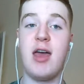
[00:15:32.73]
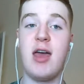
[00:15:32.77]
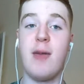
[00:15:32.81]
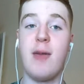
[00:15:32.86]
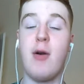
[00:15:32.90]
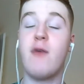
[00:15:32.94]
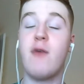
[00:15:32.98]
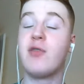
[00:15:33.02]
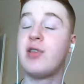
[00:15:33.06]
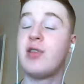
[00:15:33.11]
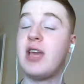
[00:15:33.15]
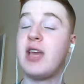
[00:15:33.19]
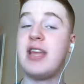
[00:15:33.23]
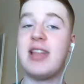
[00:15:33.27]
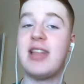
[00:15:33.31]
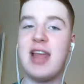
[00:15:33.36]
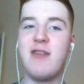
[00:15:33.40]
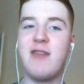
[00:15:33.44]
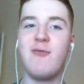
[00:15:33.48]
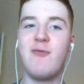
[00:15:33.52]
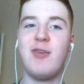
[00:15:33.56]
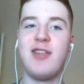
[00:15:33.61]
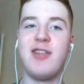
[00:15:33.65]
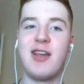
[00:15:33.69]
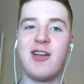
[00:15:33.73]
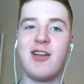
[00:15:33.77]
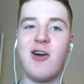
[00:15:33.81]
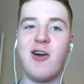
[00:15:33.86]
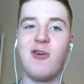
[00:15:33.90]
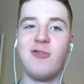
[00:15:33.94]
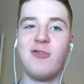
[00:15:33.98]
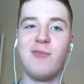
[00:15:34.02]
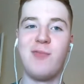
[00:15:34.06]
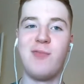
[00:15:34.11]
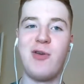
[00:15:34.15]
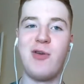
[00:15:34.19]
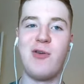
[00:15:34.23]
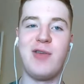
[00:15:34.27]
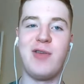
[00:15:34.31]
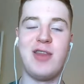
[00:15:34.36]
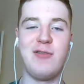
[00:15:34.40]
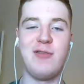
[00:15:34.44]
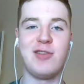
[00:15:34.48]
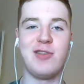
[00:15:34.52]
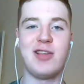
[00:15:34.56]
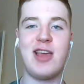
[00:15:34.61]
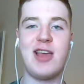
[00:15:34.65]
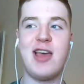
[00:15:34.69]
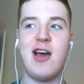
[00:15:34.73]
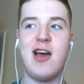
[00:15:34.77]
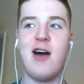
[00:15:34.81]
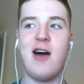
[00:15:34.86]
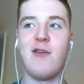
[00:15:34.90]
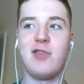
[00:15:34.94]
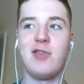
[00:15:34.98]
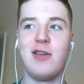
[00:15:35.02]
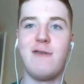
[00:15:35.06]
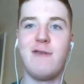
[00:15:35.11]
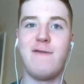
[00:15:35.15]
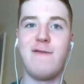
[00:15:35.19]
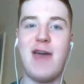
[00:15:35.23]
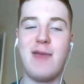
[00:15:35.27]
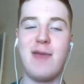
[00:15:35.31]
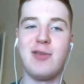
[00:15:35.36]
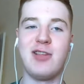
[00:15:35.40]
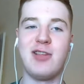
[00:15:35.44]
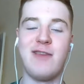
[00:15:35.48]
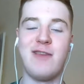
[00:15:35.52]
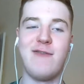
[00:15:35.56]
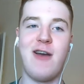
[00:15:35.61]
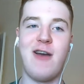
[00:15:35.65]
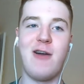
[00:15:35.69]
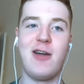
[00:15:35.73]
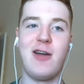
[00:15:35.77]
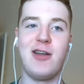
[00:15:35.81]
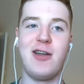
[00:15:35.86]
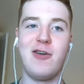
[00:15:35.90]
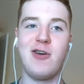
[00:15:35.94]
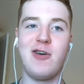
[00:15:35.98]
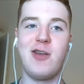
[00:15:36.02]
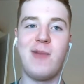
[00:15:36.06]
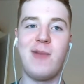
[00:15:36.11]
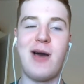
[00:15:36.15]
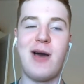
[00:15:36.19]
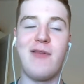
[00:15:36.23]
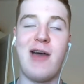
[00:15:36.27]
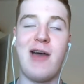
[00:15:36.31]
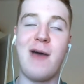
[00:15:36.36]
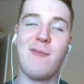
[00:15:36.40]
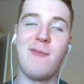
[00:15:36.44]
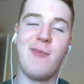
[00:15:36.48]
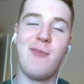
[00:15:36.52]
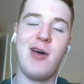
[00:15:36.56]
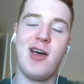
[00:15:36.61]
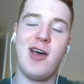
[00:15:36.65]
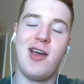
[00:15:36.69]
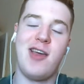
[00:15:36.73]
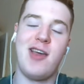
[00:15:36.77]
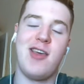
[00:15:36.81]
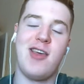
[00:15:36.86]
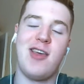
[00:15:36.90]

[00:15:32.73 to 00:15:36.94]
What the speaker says: Obviously, he didn't win the Golden Boot, and he was obviously famously very annoyed about that. But